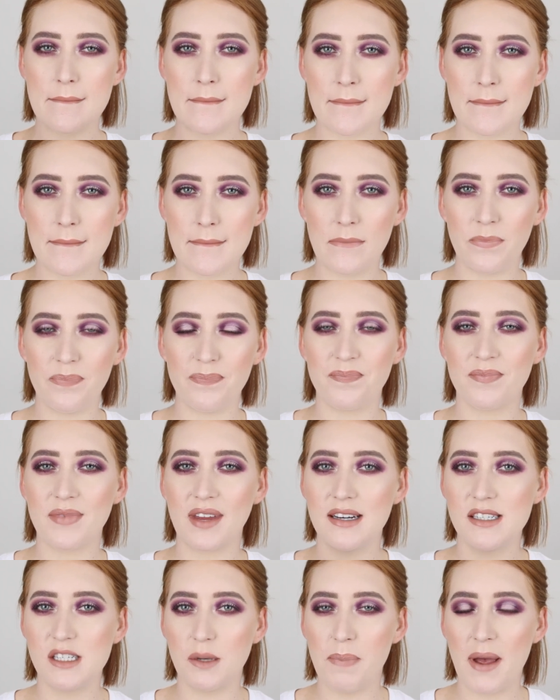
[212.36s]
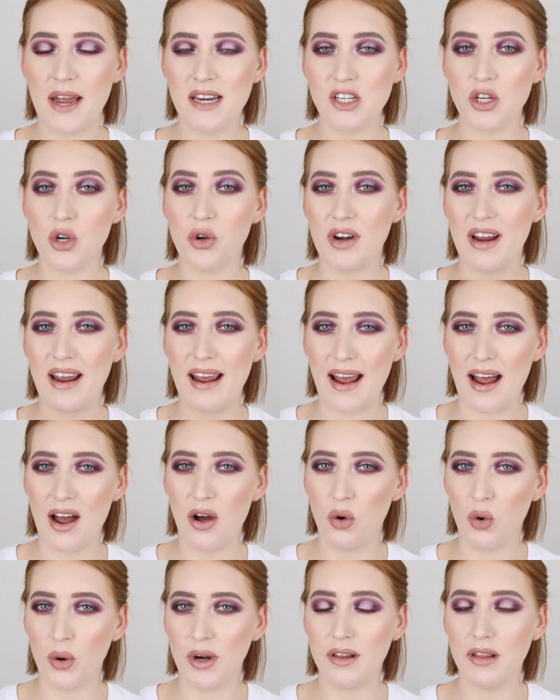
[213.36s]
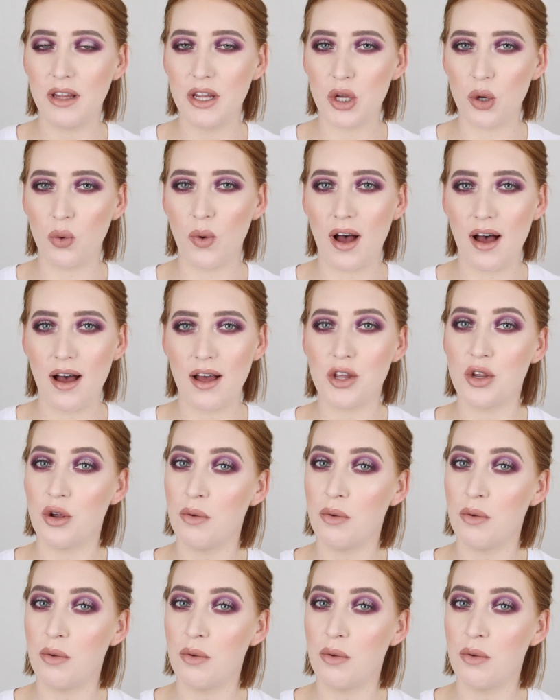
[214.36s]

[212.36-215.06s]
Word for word: mm, depending on how oily you are,